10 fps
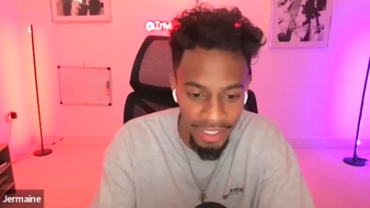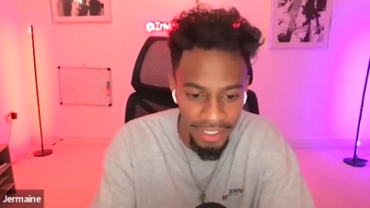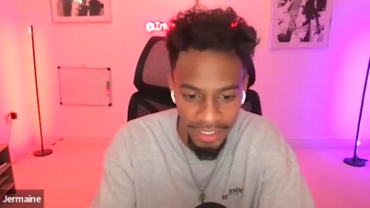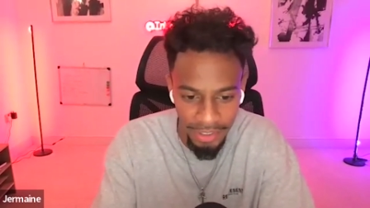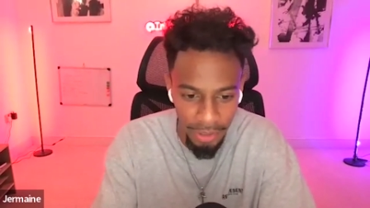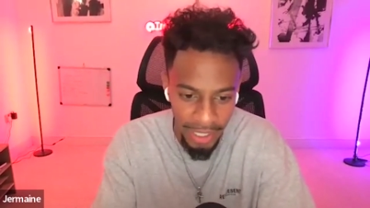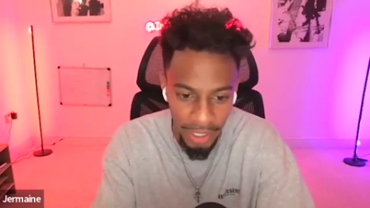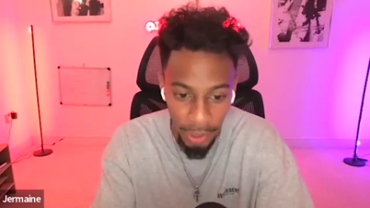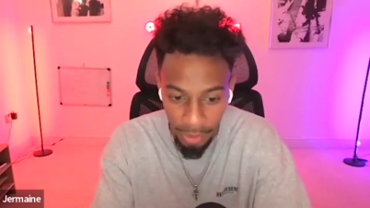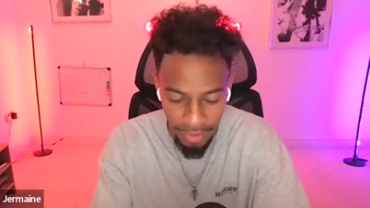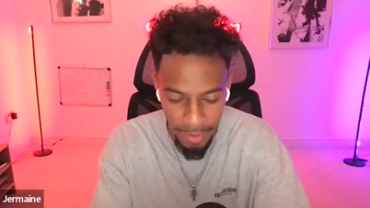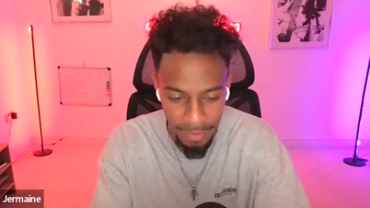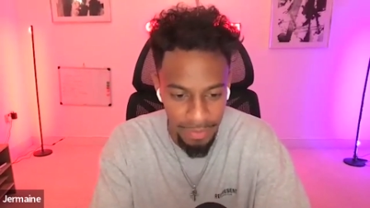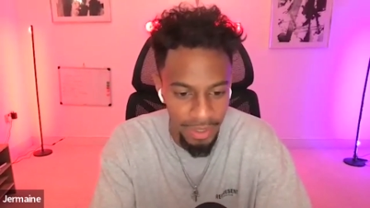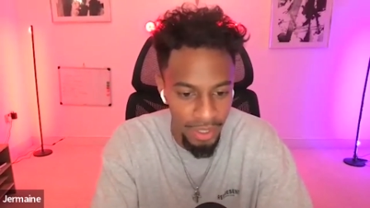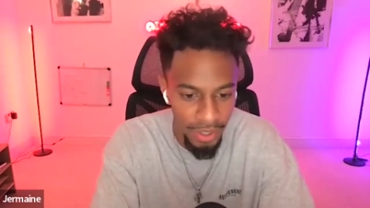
agency is Jermaine OFM